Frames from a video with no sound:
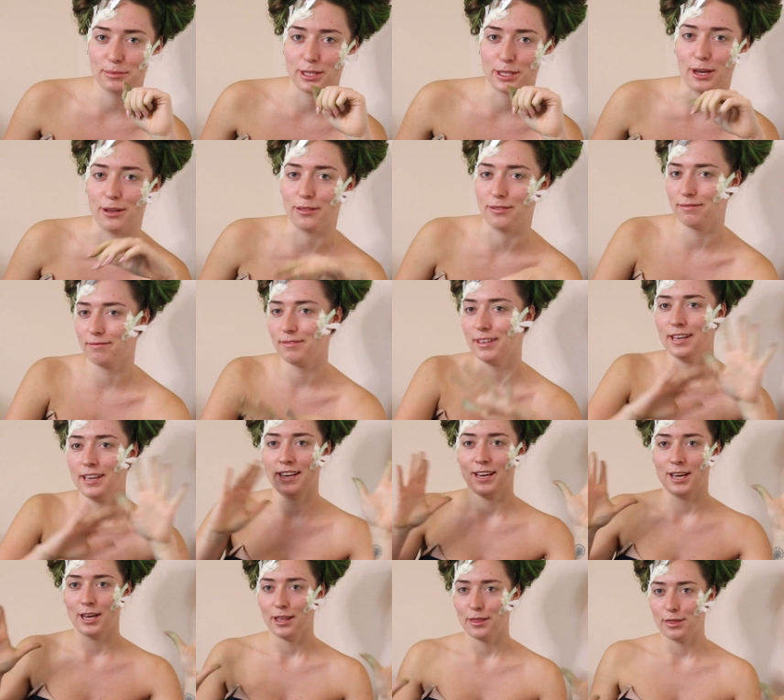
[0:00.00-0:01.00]
So
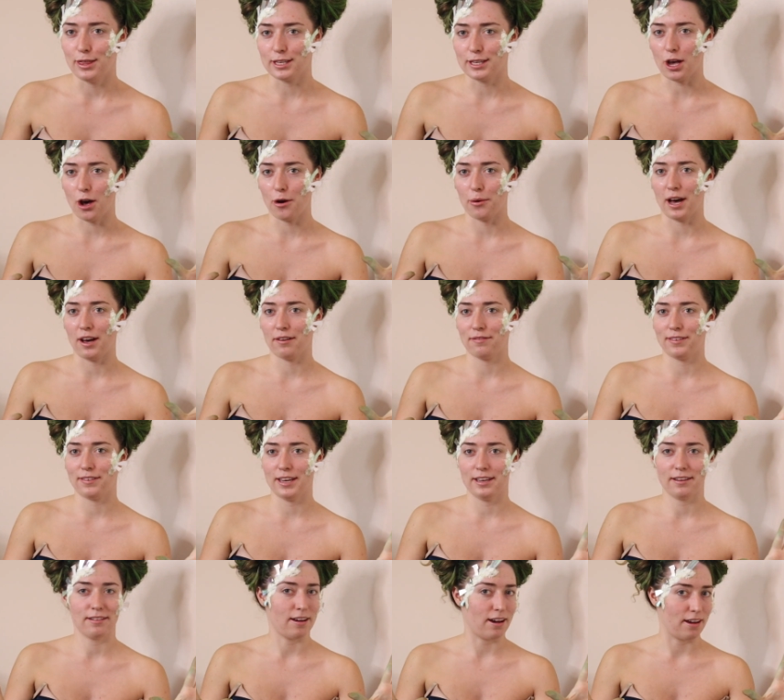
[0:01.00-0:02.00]
this whole outfit,